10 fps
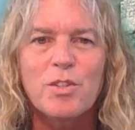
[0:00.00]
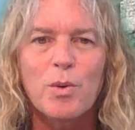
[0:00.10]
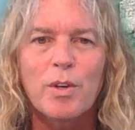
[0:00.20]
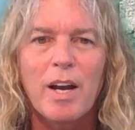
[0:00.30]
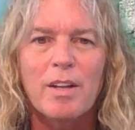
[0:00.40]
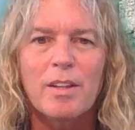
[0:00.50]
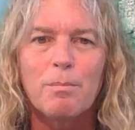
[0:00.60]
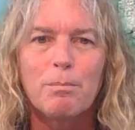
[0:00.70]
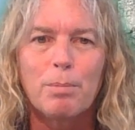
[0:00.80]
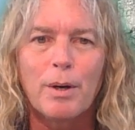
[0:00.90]
into account the
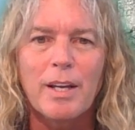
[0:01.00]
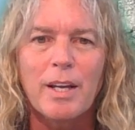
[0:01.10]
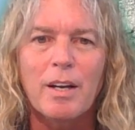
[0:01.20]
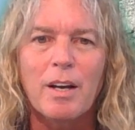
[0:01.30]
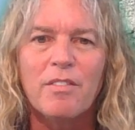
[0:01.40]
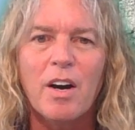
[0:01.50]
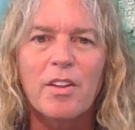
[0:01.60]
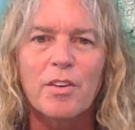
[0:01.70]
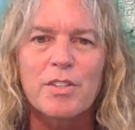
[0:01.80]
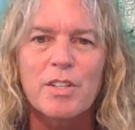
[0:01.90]
bringing of
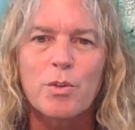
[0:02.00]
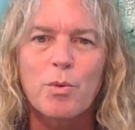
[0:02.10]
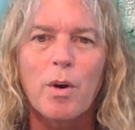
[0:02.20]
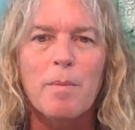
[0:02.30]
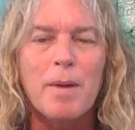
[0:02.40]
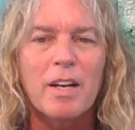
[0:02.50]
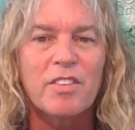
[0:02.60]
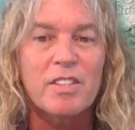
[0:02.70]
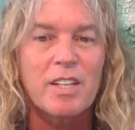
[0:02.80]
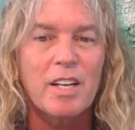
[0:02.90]
others into our
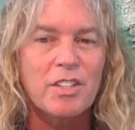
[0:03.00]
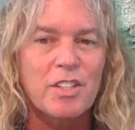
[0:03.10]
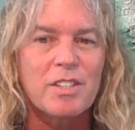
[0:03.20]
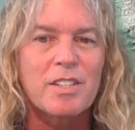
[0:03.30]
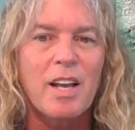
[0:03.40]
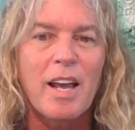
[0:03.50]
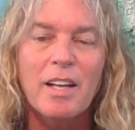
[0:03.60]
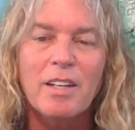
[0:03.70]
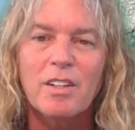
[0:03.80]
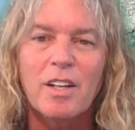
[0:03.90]
manifestations
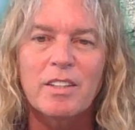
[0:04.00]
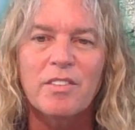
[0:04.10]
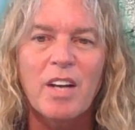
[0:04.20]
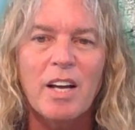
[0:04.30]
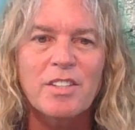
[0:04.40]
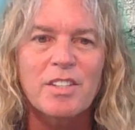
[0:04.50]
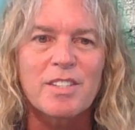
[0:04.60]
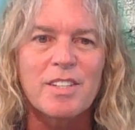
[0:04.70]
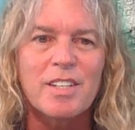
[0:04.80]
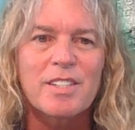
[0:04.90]
and collective
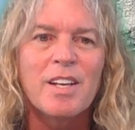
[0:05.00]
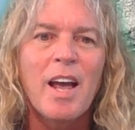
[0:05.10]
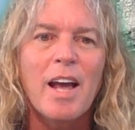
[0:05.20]
consciousness